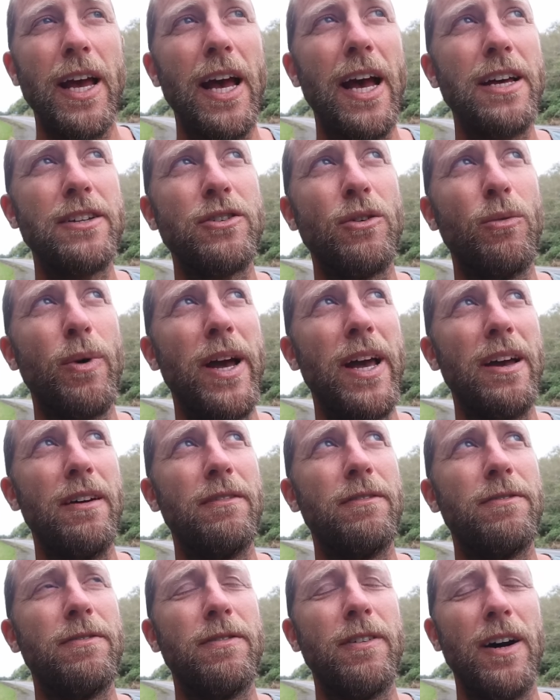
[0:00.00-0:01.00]
as a way
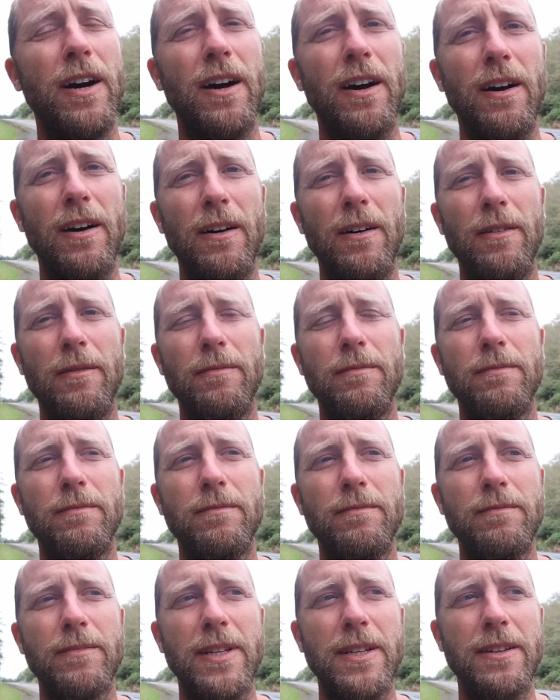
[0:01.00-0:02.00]
of uh,
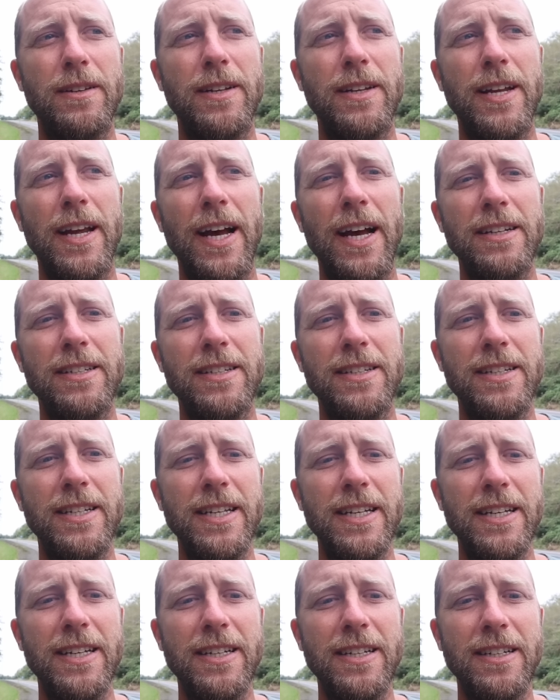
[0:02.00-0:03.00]

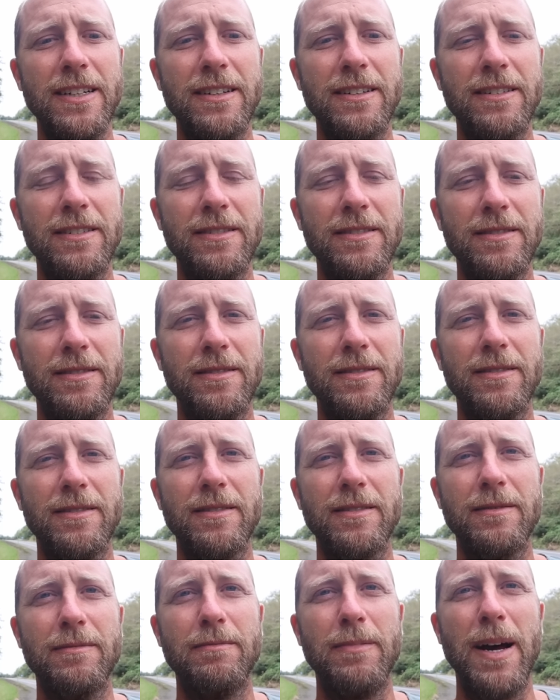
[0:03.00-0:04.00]
testing
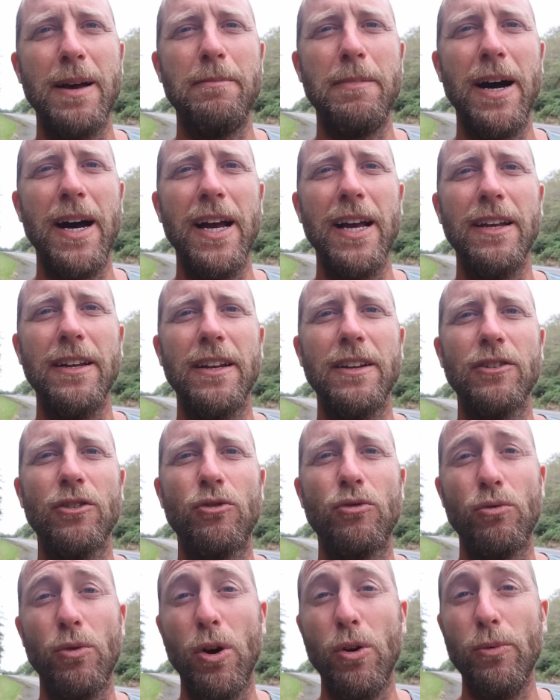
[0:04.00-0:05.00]
my mind and
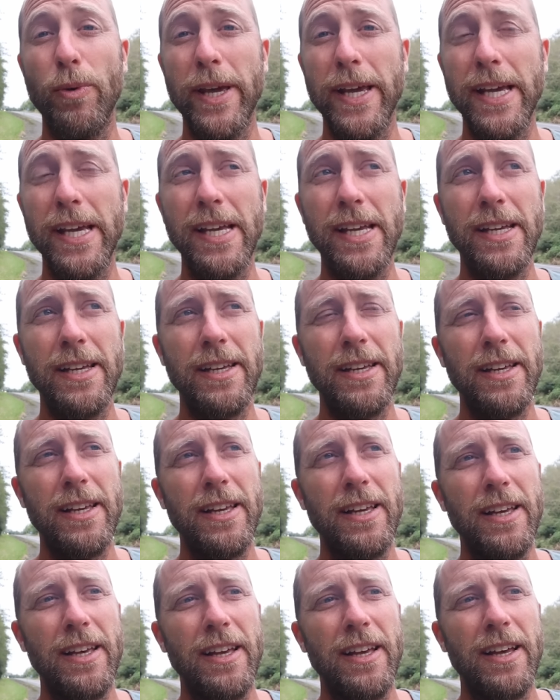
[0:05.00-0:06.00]
growing.
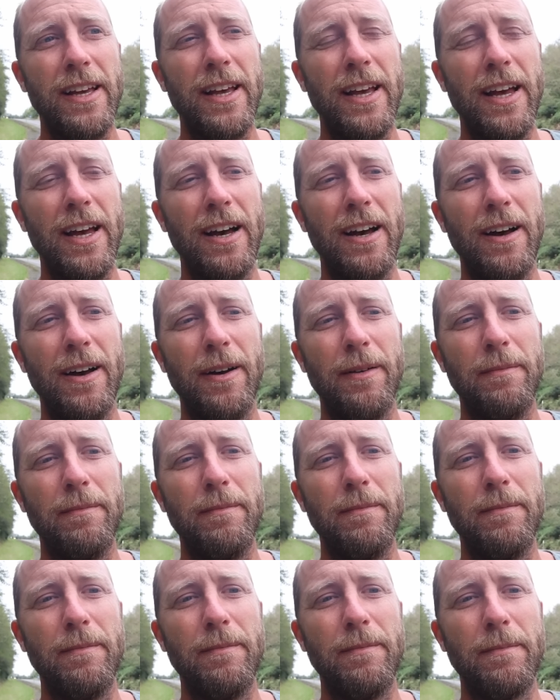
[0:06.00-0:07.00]

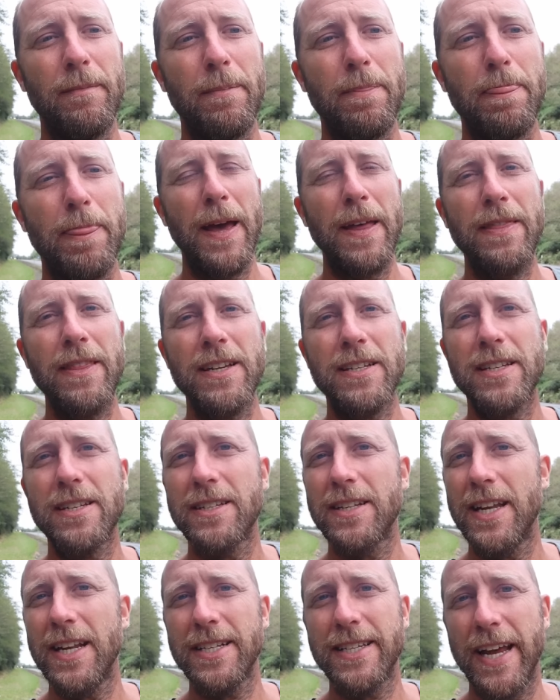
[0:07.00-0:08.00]
Um, and this
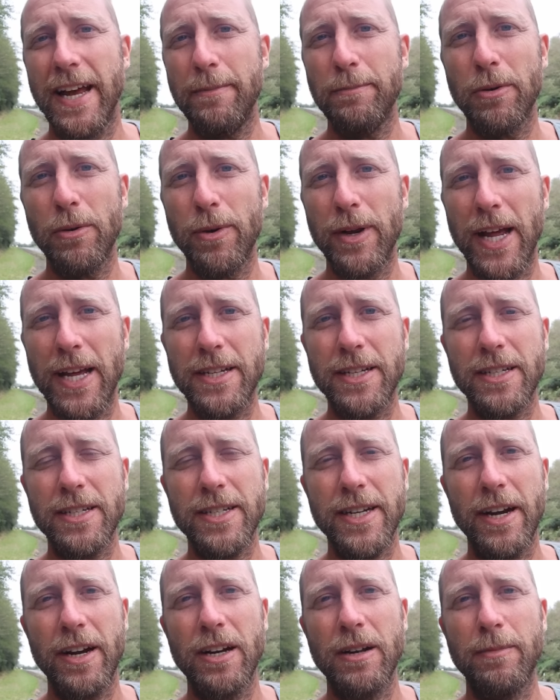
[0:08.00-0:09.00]
is an example what I just
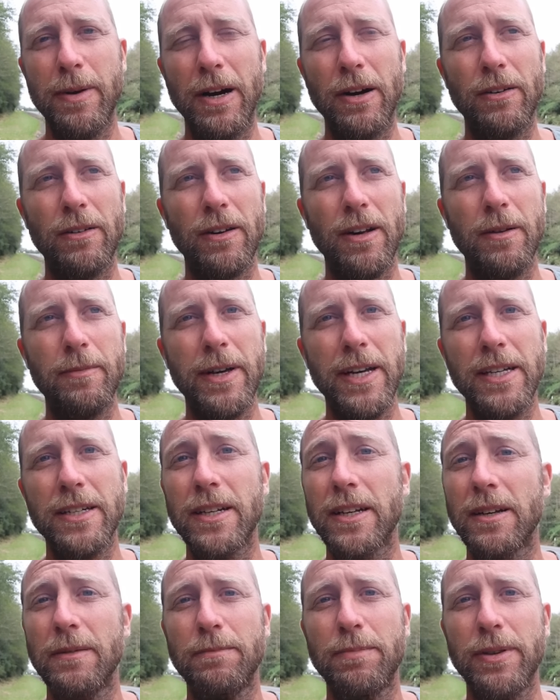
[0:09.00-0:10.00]
shared about coming
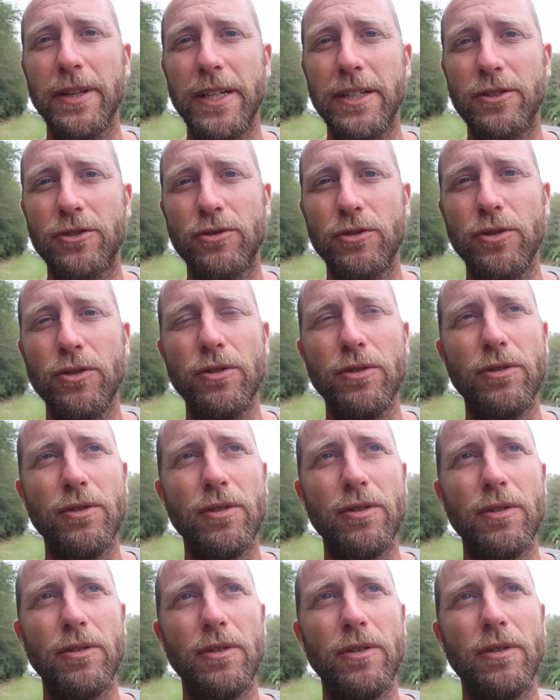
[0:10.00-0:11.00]
into complete
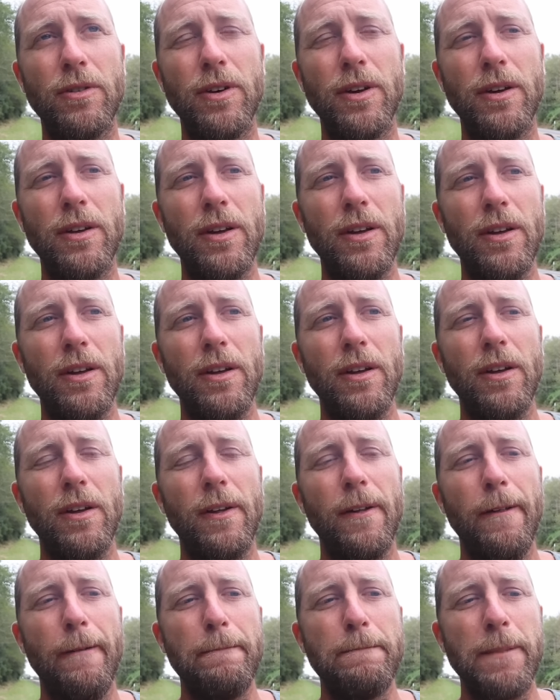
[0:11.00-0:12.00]
truth.
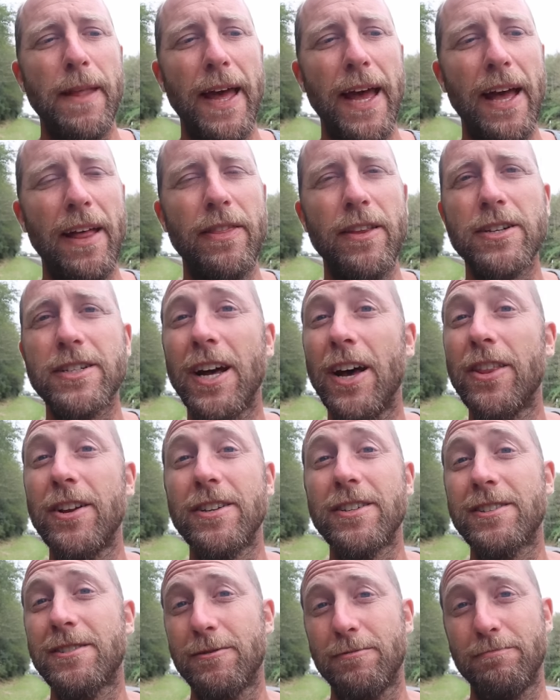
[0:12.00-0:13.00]
And there's
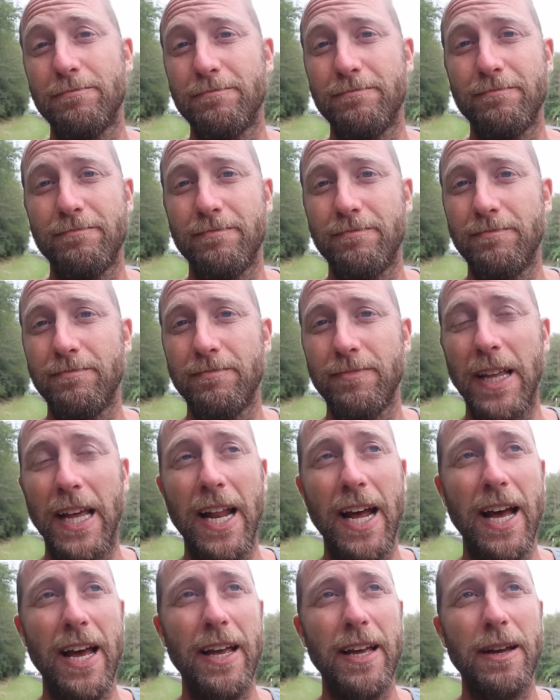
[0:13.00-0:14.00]
others
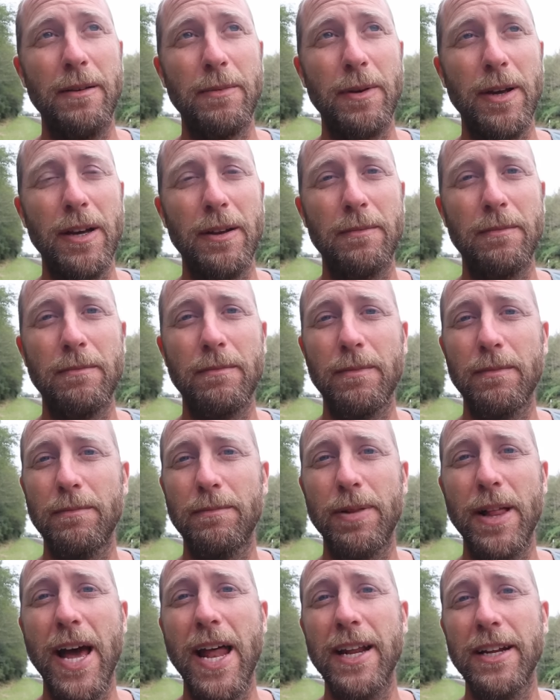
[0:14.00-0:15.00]
that I am
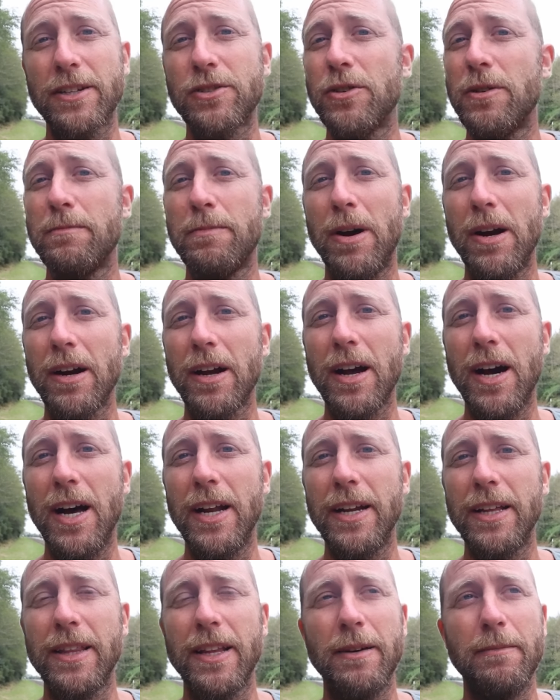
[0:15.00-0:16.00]
planning to embark
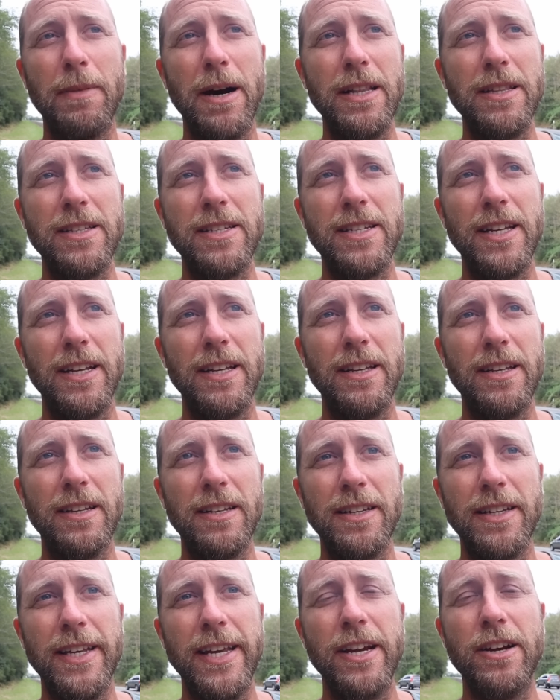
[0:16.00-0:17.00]
on in the months and
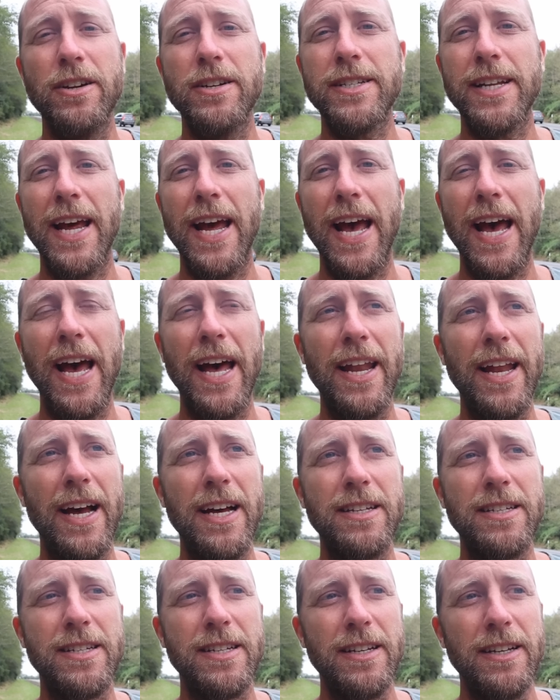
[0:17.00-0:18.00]
years ahead
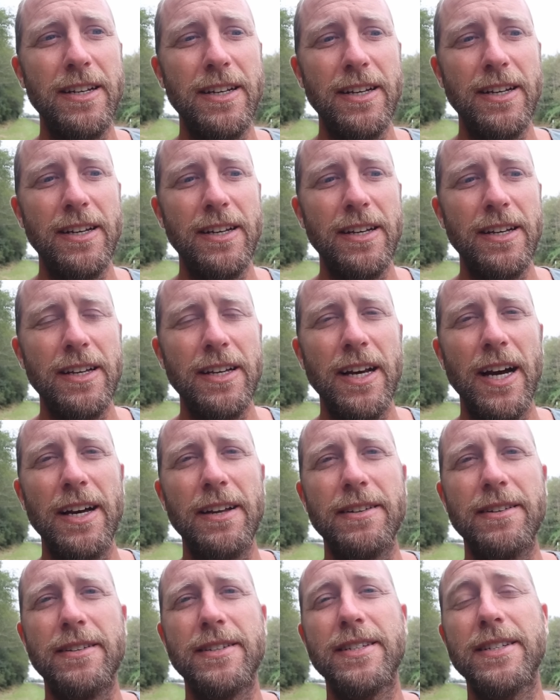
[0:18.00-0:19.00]
as
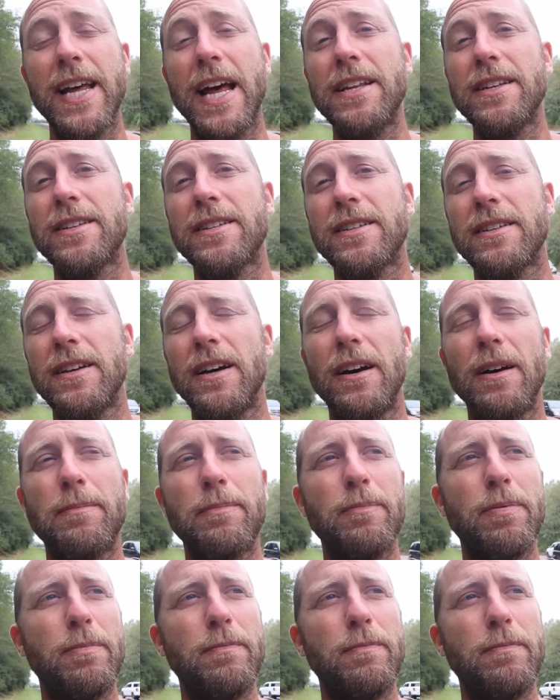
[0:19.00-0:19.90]
a sense, a